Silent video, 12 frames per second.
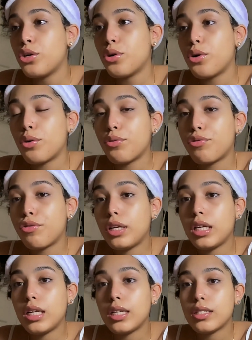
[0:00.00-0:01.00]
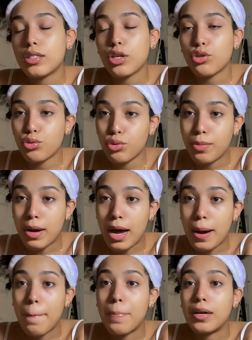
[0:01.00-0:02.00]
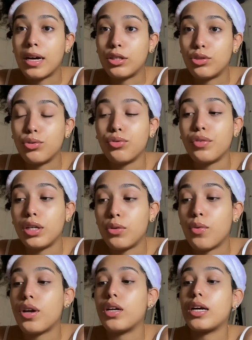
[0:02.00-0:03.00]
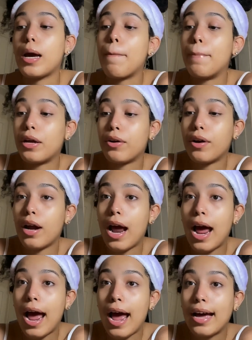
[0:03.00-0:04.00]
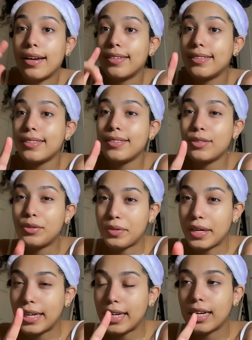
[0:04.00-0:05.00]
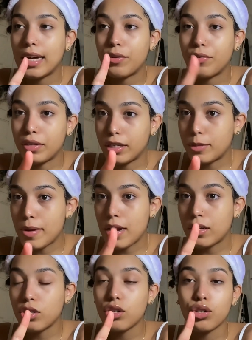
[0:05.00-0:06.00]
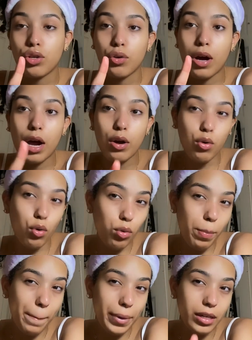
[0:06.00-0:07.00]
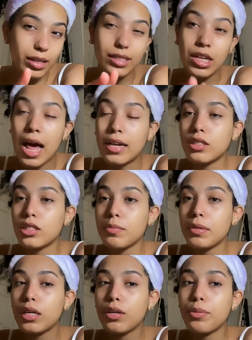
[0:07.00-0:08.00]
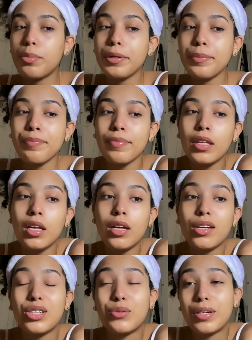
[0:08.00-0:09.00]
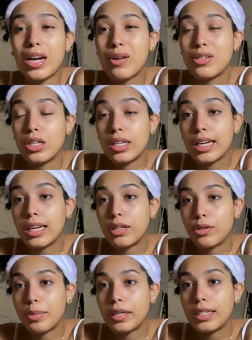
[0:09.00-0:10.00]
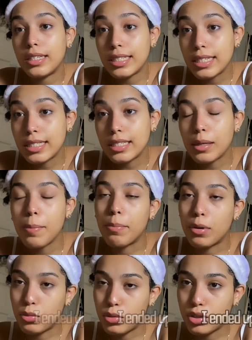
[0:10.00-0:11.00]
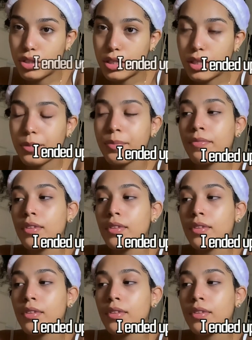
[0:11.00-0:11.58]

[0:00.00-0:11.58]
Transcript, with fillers: Hopefully it's not too bad, but I do really wanna get better at writing and reading Spanish, so I hope it challenges me a little bit because right now it's looking a little bit easy, but we'll see.